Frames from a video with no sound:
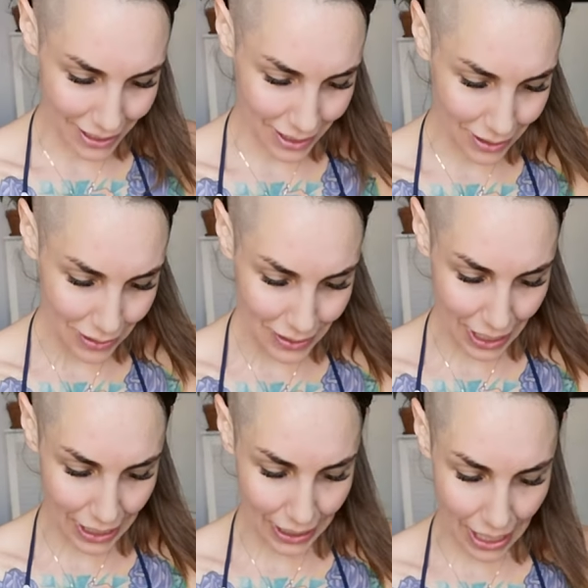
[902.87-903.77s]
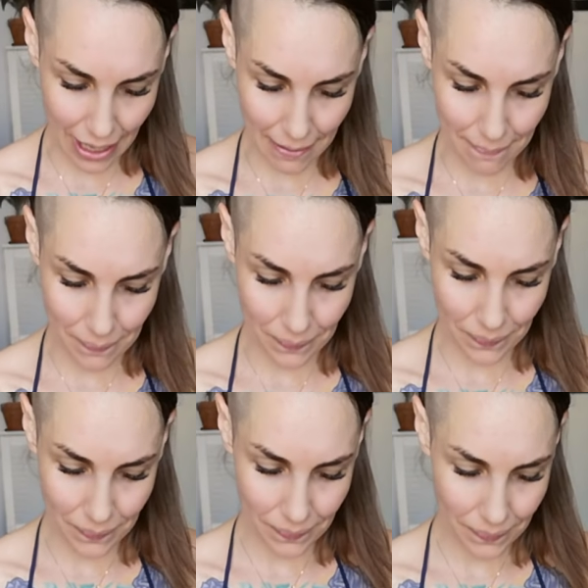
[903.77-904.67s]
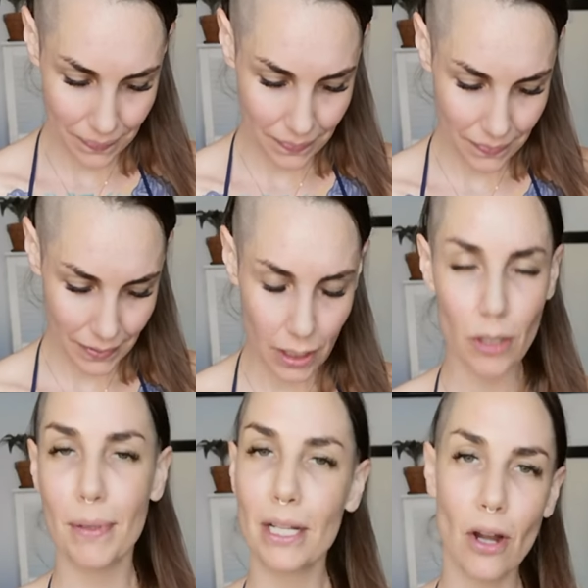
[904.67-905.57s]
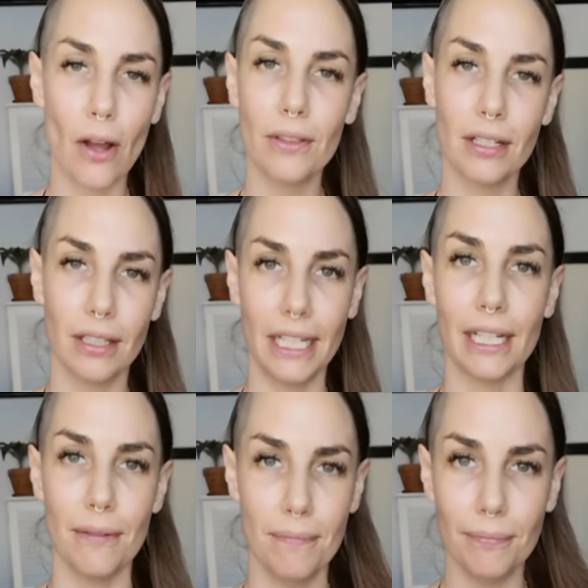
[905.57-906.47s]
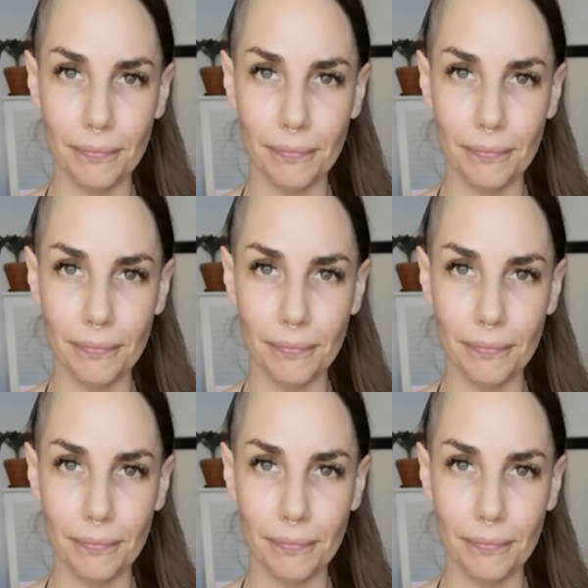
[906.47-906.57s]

It's also saying um, you're being called to lead.